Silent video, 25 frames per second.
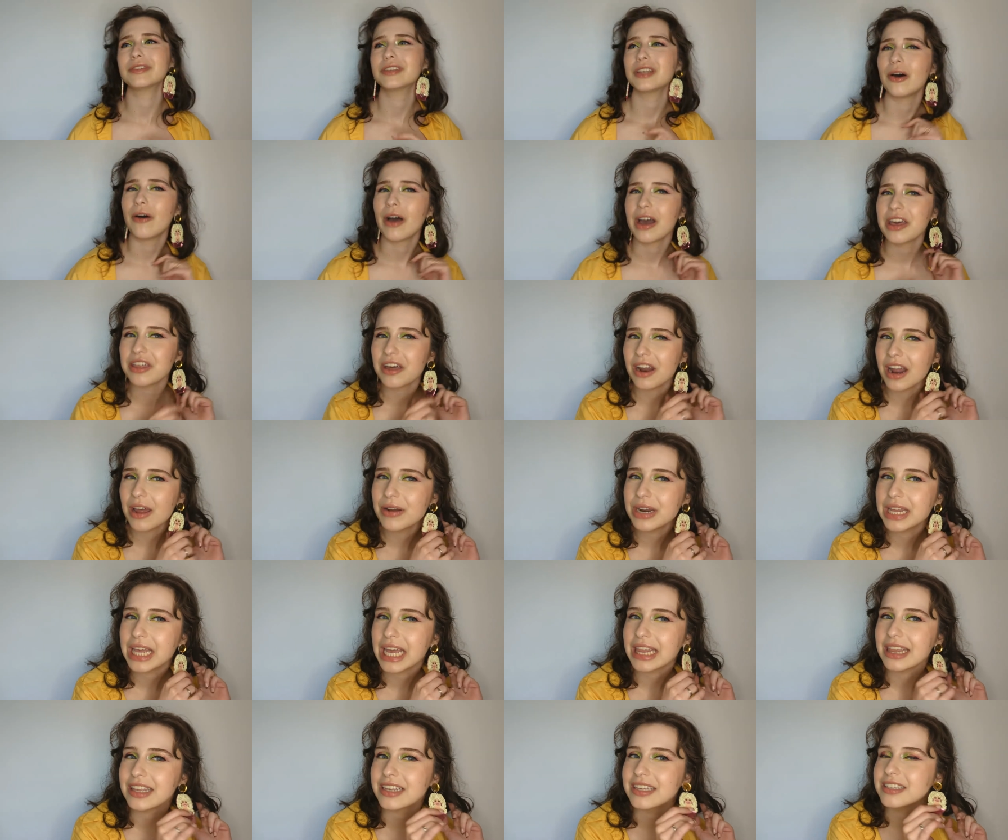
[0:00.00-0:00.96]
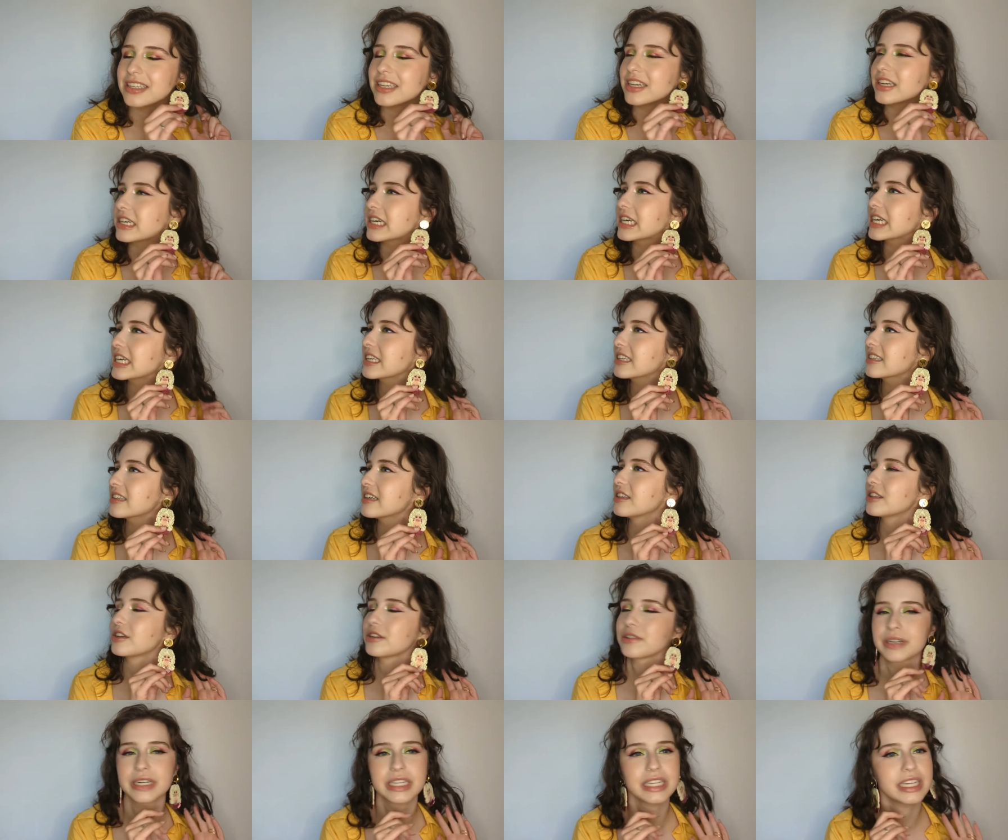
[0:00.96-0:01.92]
So I thought I would get these earrings
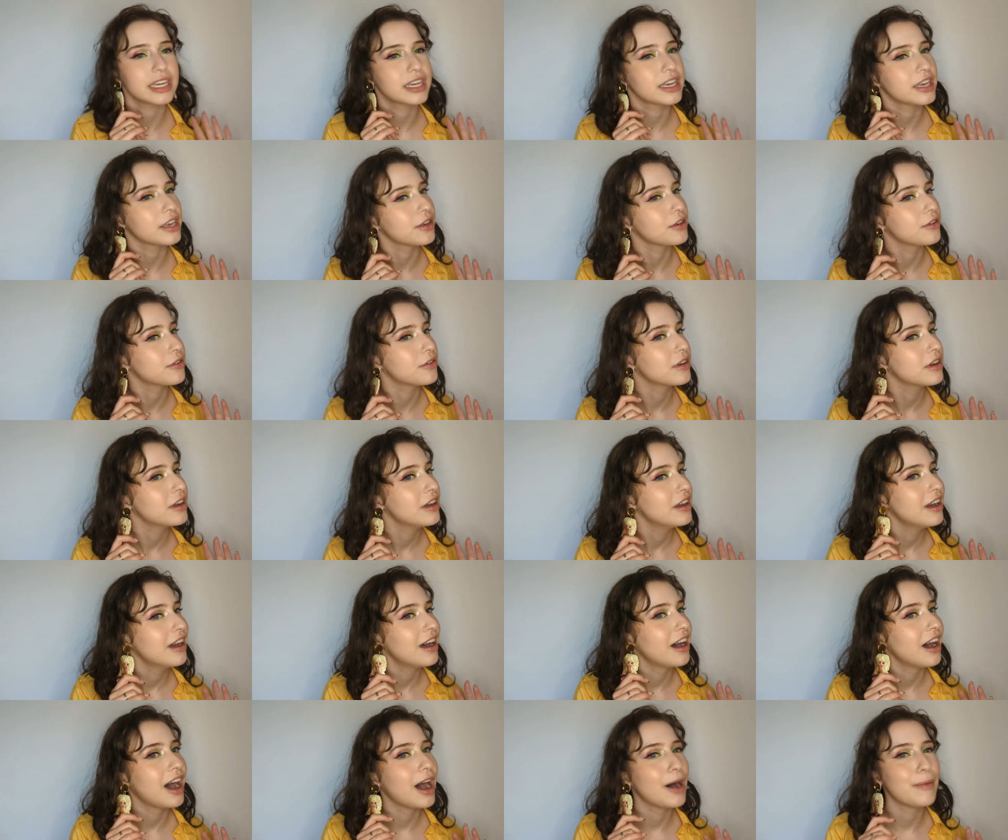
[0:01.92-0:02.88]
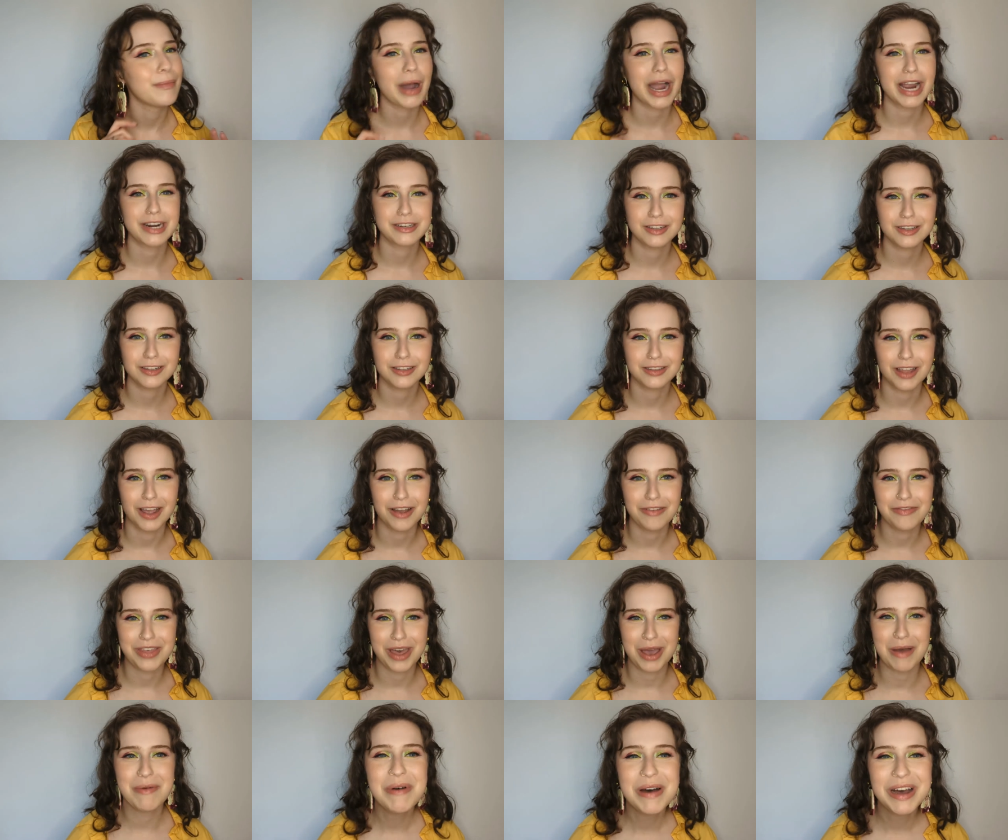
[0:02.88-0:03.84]
and they're really cute. Um, I just
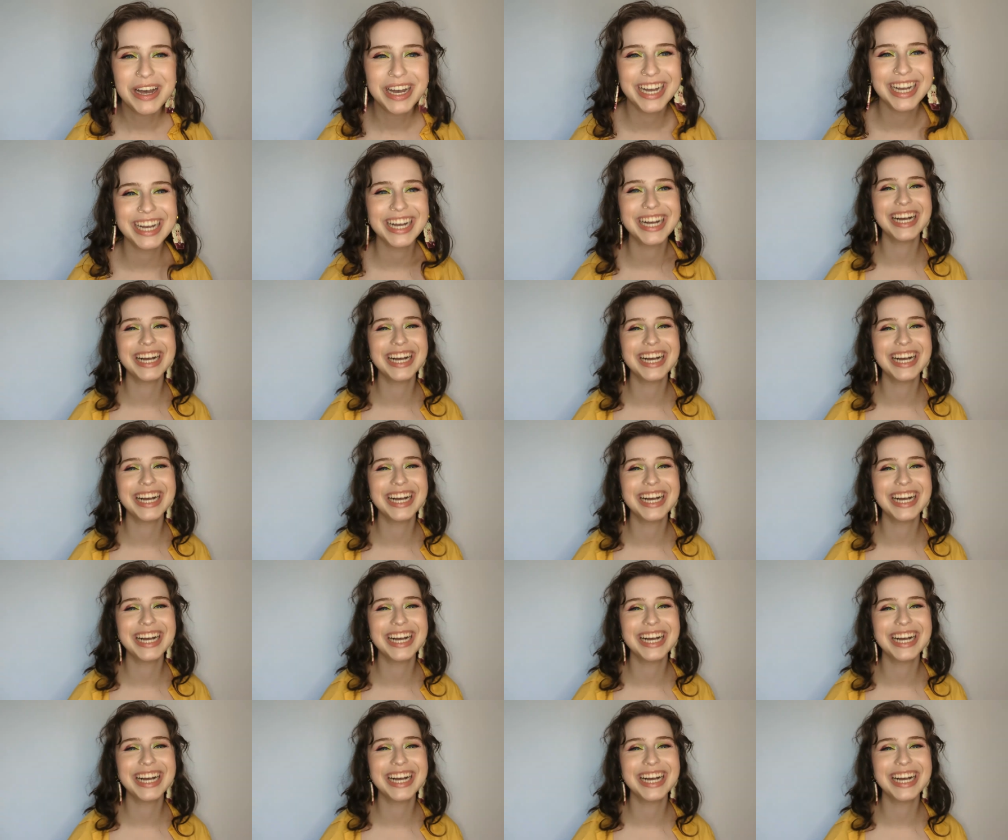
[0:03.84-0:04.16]
love them.